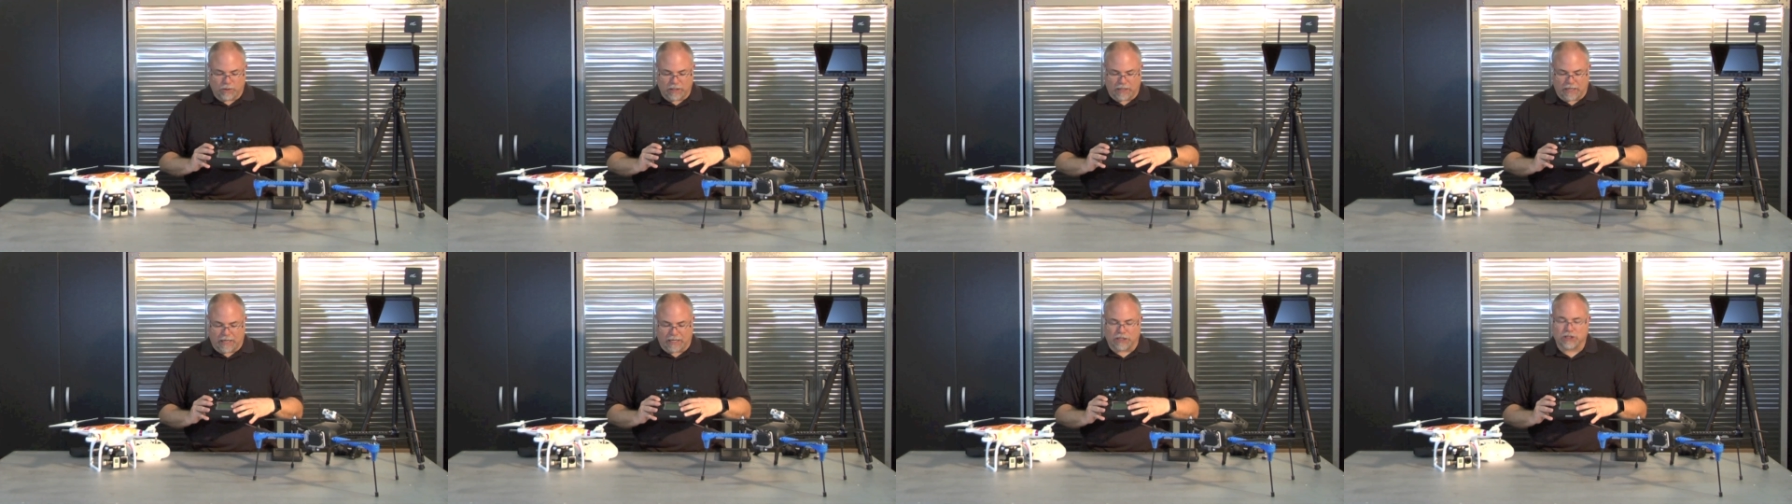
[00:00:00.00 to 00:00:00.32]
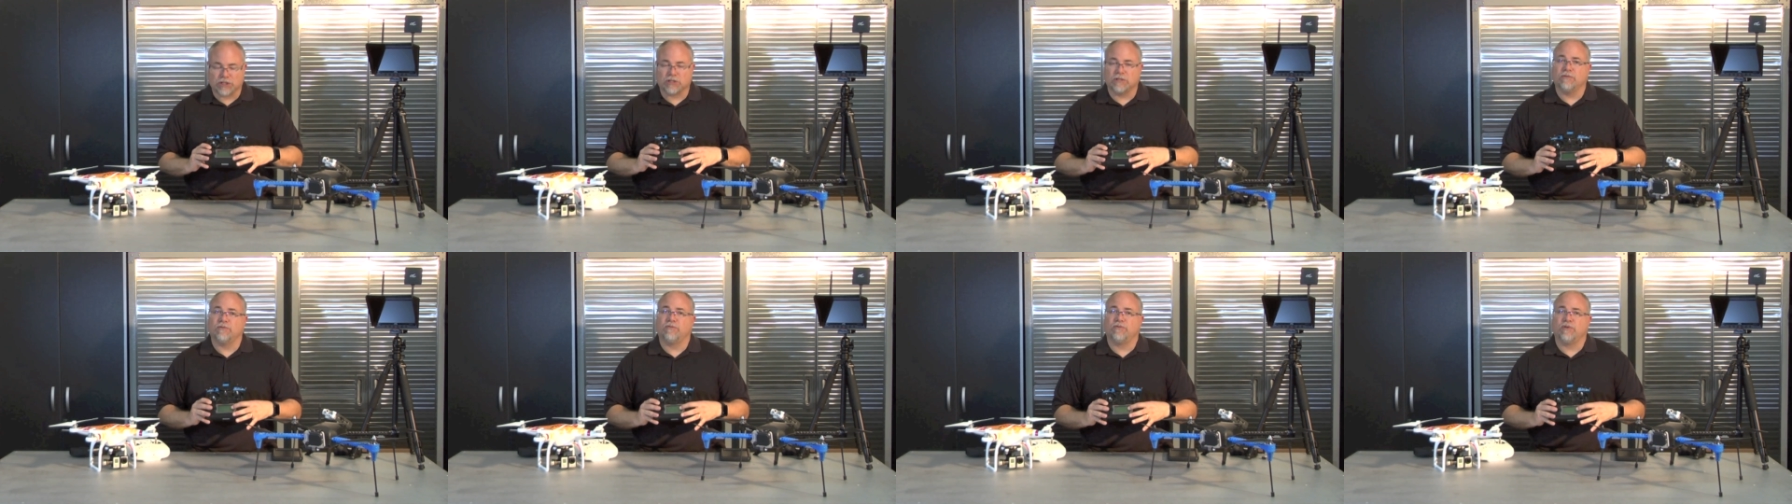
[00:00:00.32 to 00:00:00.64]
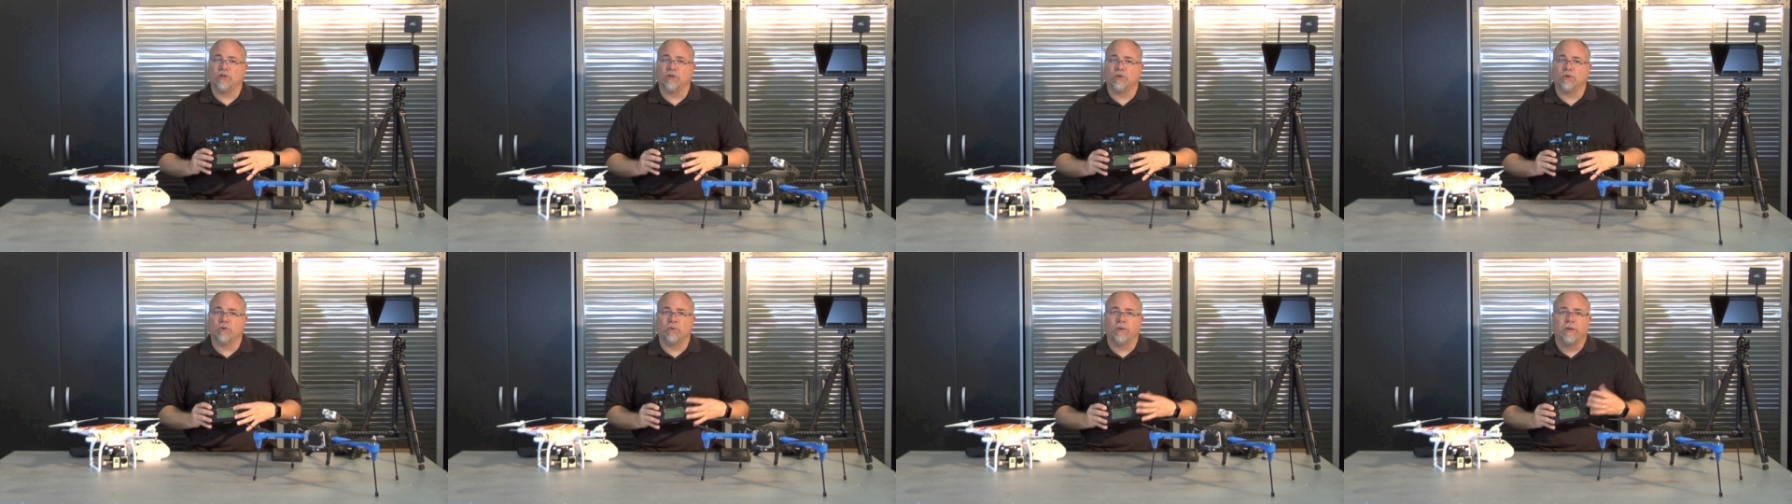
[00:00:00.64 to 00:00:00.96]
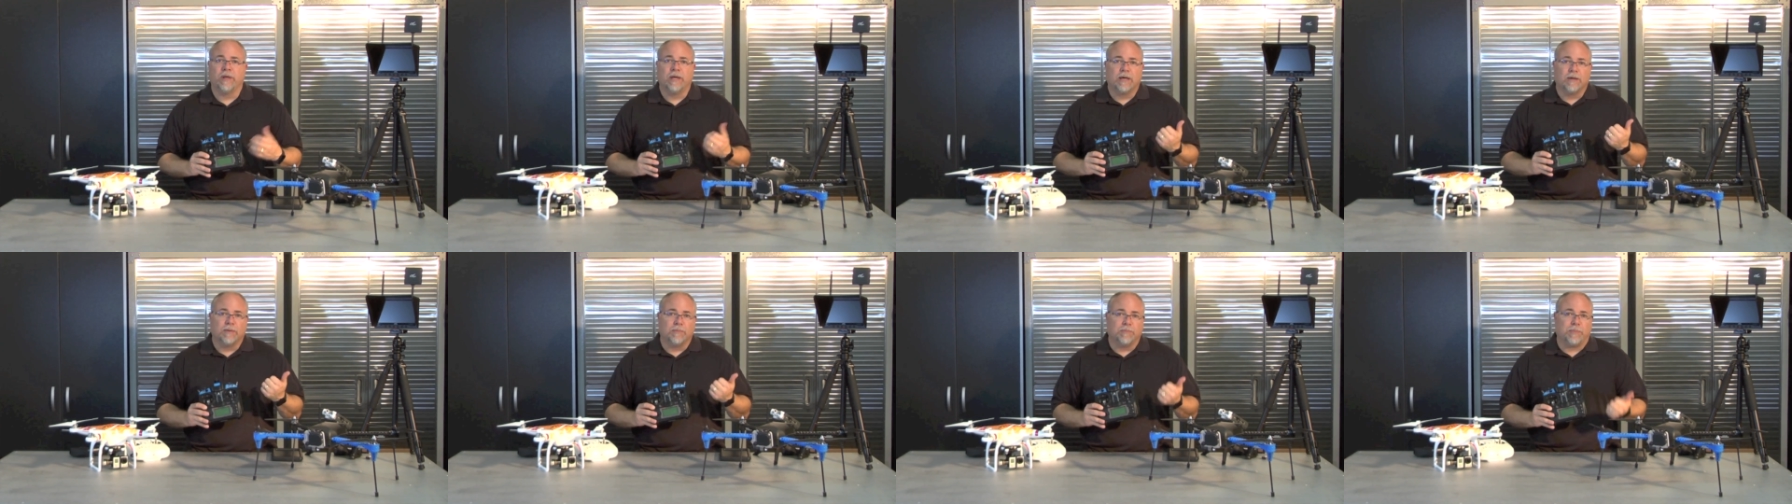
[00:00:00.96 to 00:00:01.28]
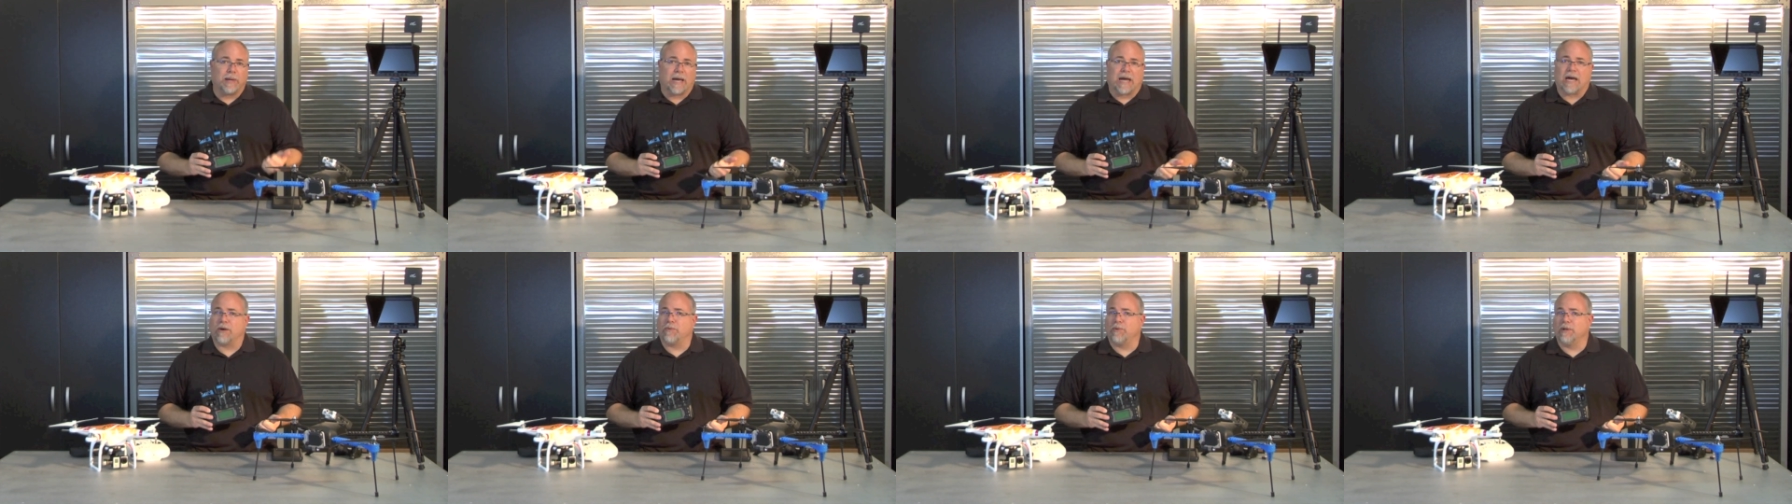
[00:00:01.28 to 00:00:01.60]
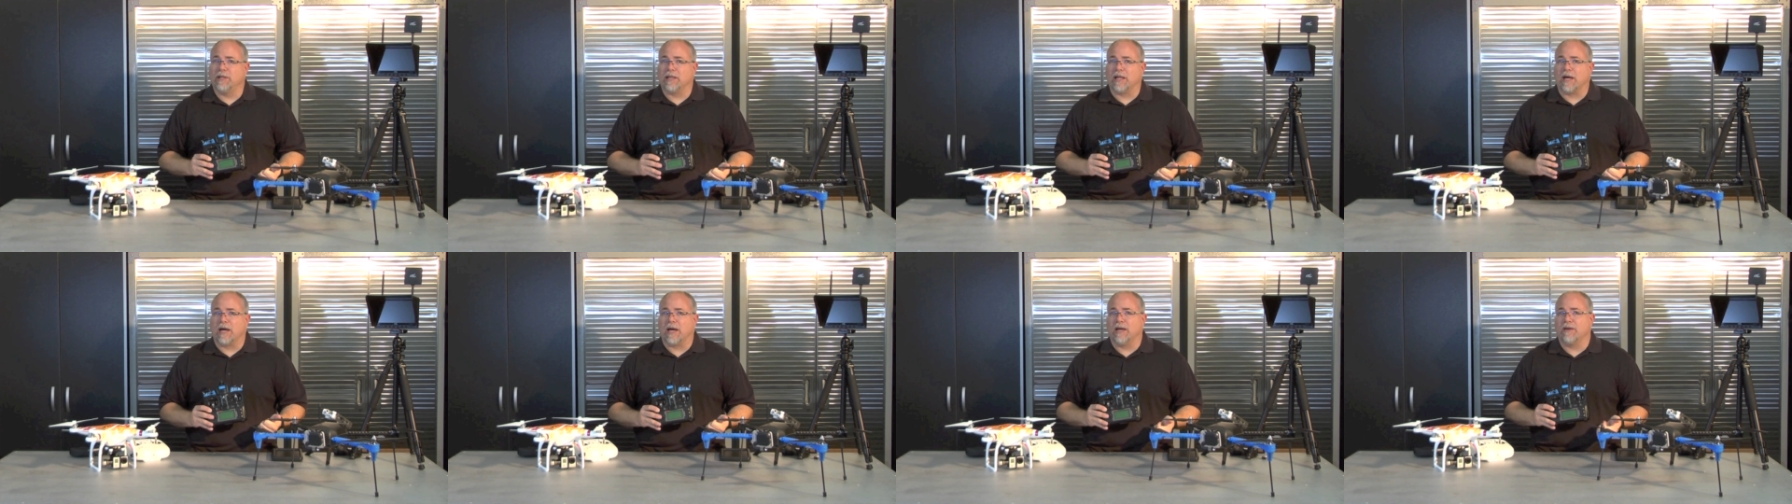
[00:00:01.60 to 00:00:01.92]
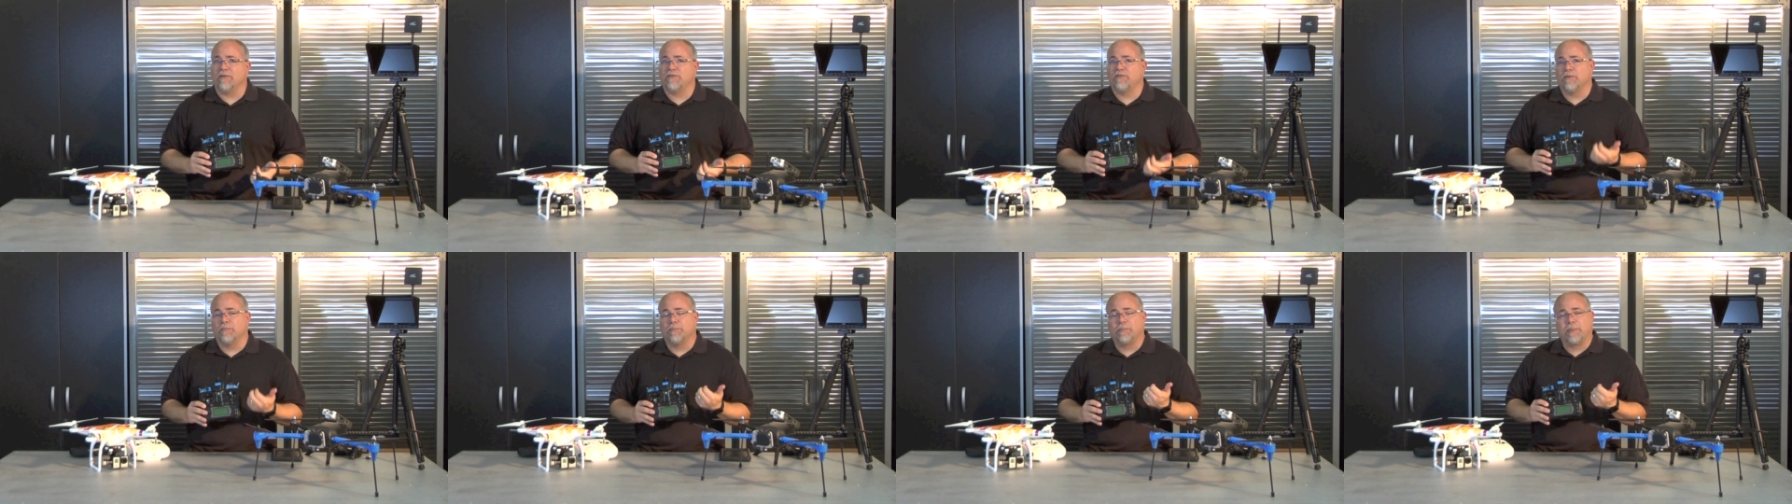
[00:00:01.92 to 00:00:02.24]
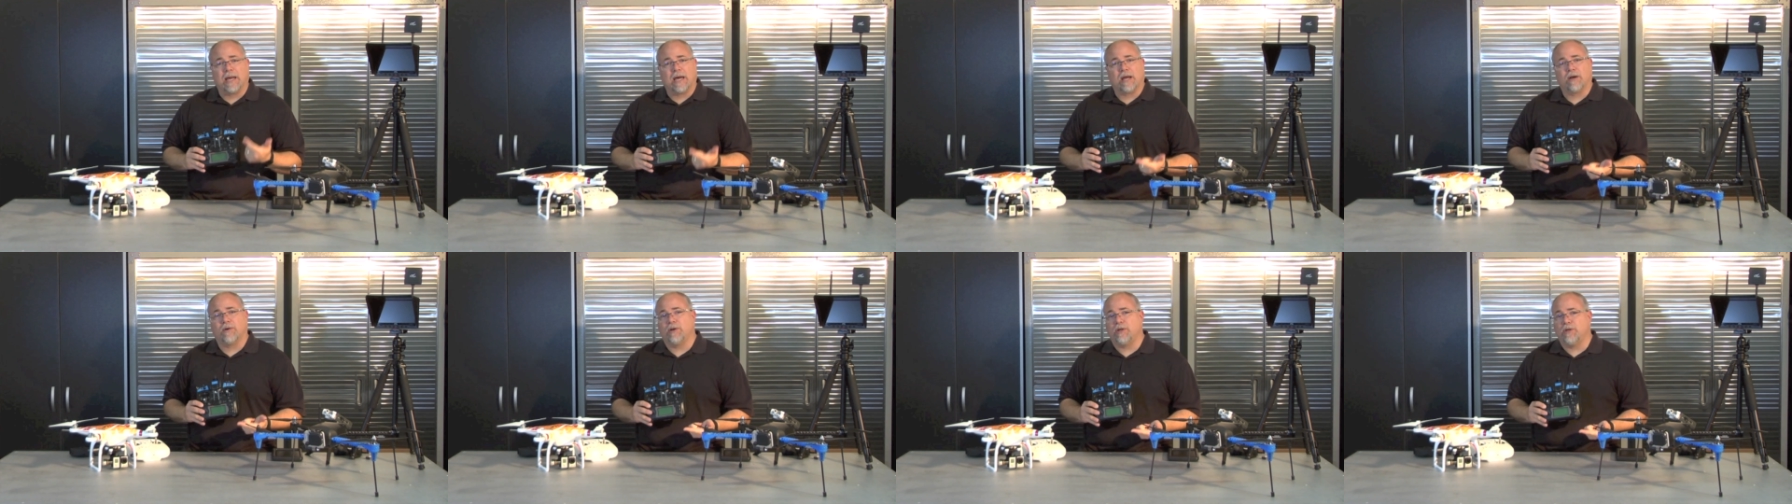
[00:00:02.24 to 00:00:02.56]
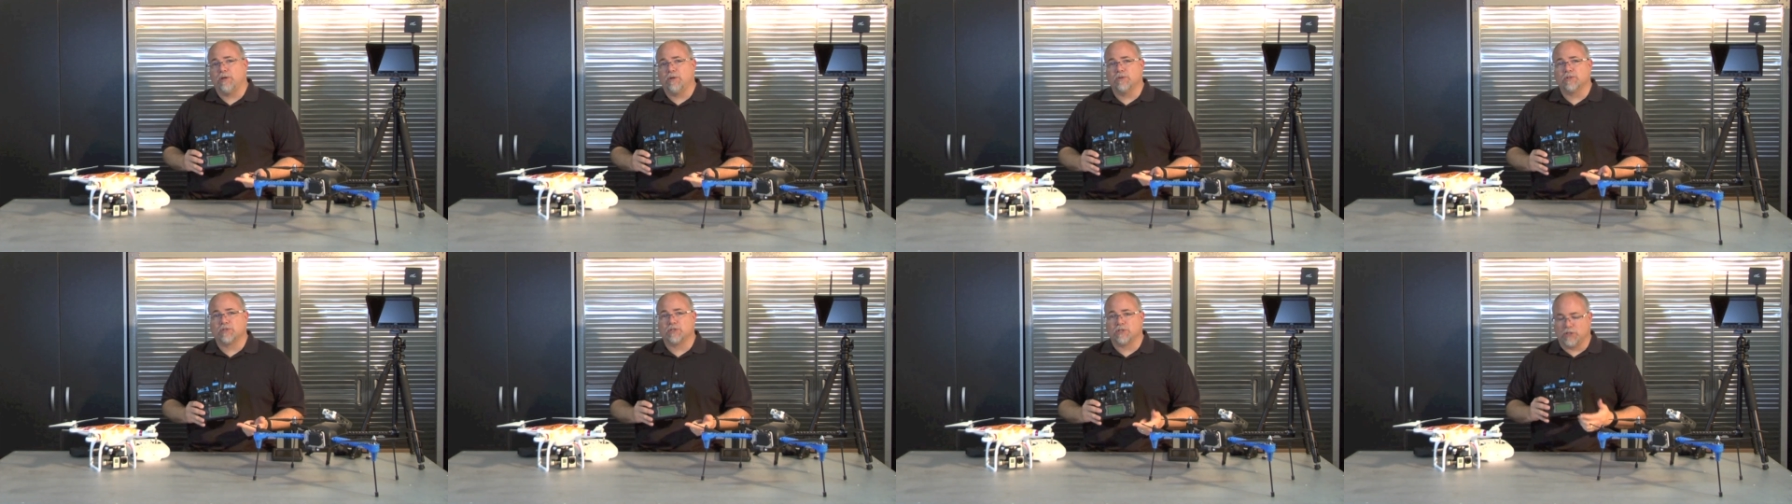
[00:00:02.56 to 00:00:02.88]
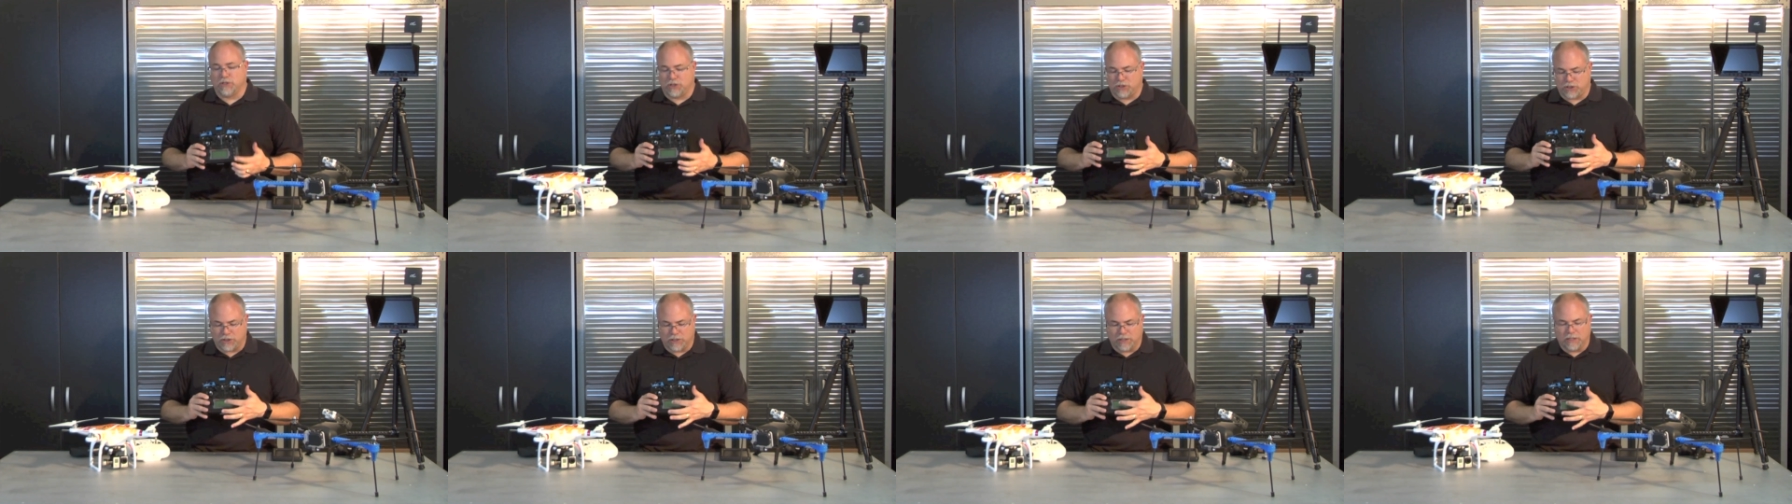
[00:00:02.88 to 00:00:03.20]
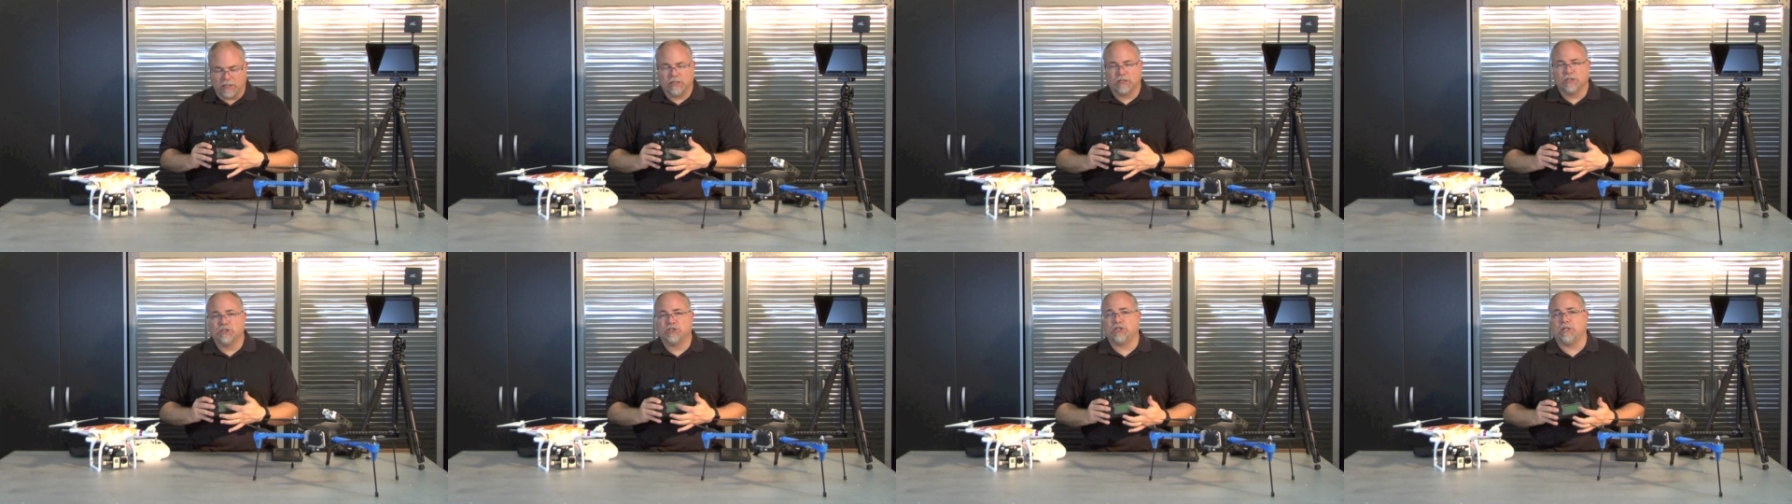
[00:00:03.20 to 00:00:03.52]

You can actually view battery life, battery usage,